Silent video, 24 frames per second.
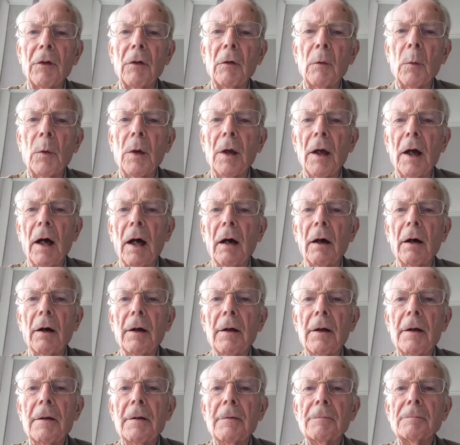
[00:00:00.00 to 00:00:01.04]
that we are
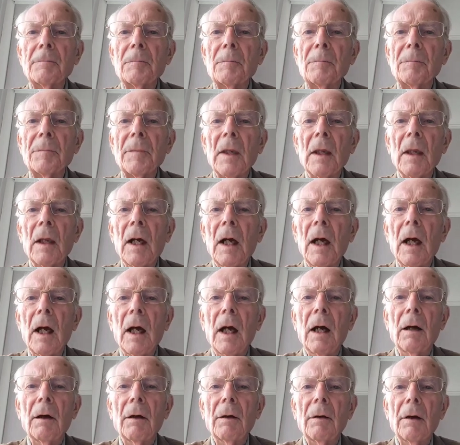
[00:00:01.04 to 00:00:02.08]

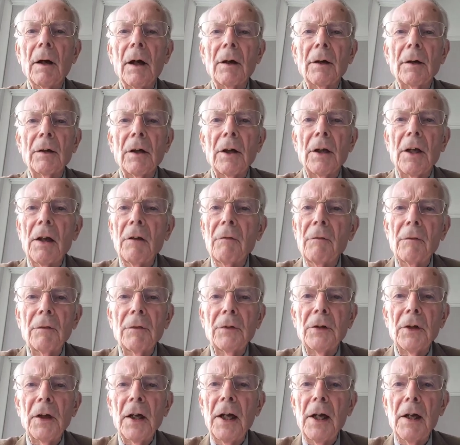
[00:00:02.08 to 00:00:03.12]

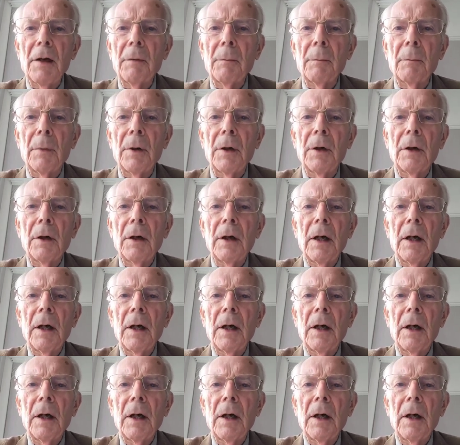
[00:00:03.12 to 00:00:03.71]
given to him.